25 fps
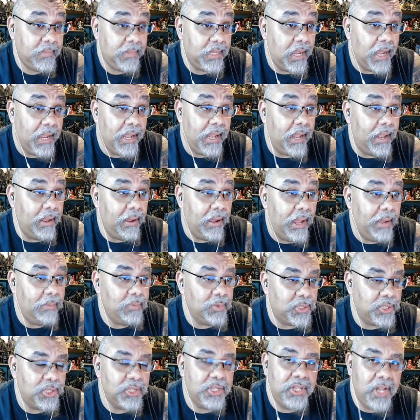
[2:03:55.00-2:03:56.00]
I, I, I
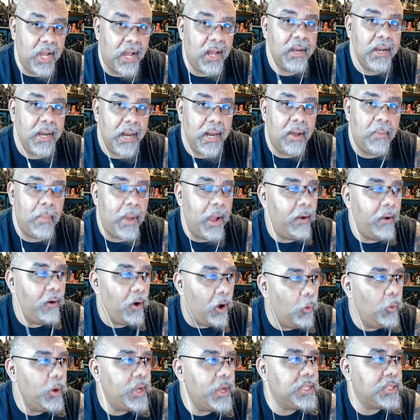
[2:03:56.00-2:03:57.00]
was stunned at how, I
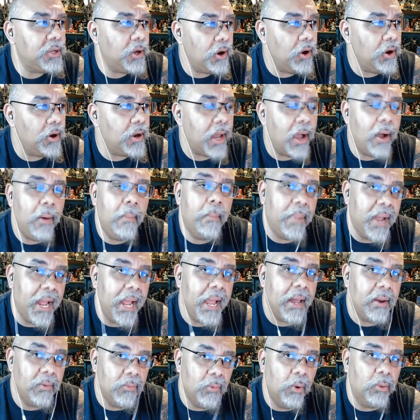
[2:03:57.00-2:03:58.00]
always heard how
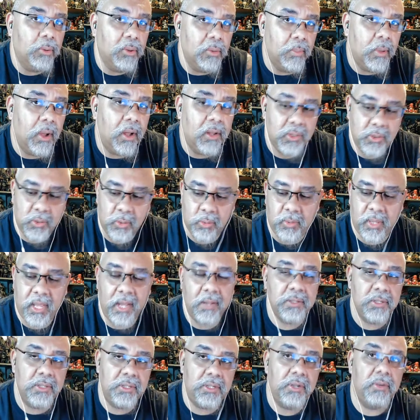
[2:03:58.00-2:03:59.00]
bad Rollerball two
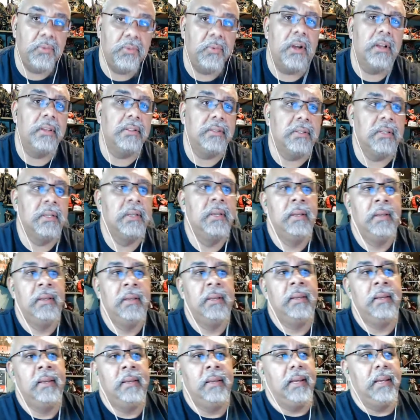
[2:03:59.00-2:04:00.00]
thousand two was.
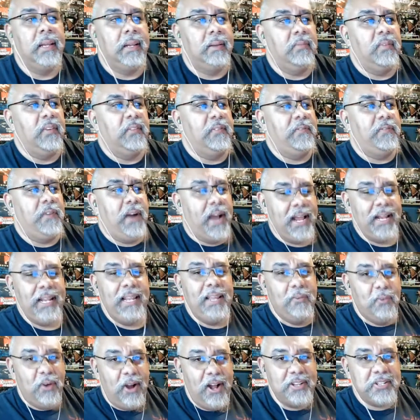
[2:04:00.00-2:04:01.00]
And then I
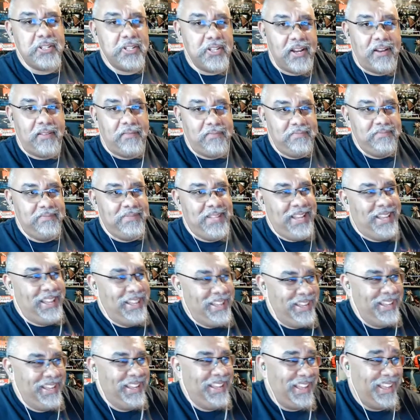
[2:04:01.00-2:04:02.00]
finally watched it.
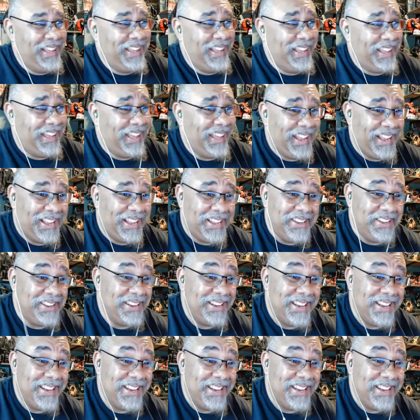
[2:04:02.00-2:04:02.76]
I could